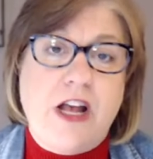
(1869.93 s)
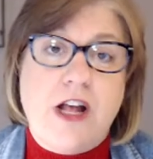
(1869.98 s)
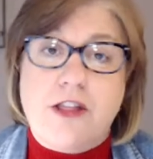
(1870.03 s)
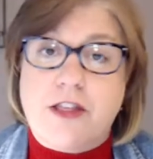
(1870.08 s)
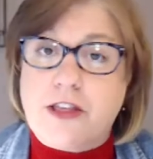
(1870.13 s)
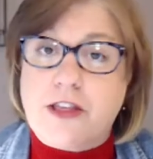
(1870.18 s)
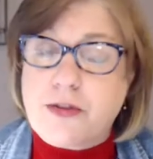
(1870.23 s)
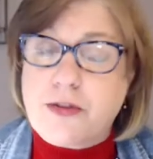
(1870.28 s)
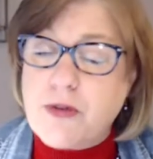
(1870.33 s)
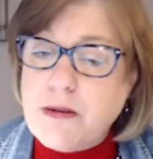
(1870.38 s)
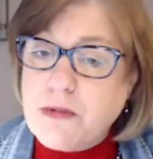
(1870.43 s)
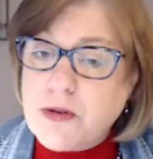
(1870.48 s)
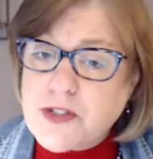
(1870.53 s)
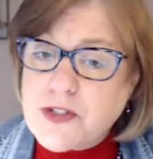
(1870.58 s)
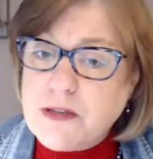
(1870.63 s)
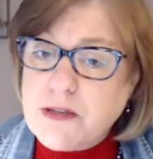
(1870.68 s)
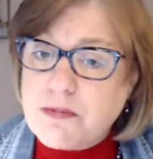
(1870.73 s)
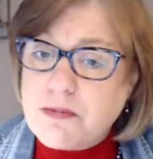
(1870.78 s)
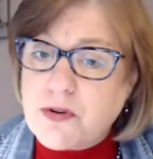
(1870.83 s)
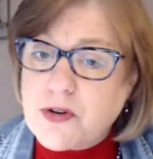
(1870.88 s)
The 3 most
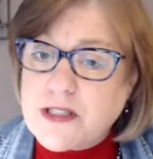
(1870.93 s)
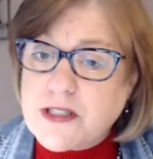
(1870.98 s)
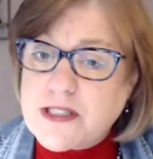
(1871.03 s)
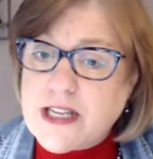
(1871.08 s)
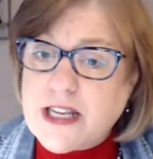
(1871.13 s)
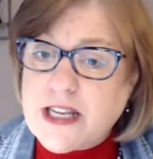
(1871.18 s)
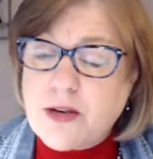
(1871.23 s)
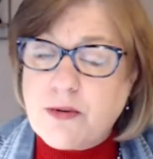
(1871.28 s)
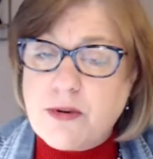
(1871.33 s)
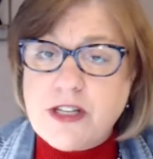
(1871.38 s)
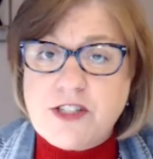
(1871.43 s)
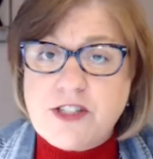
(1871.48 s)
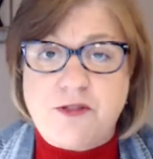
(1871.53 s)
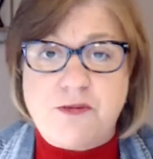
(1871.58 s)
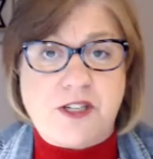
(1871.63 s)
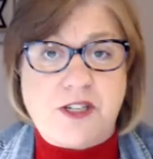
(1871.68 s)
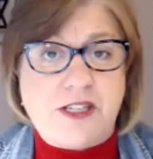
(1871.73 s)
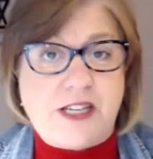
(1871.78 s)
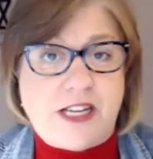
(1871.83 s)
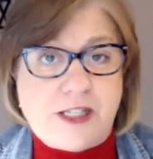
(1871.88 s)
important takeaways from
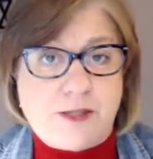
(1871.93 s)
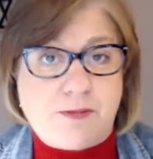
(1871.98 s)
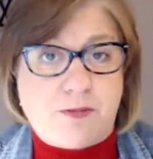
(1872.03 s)
today's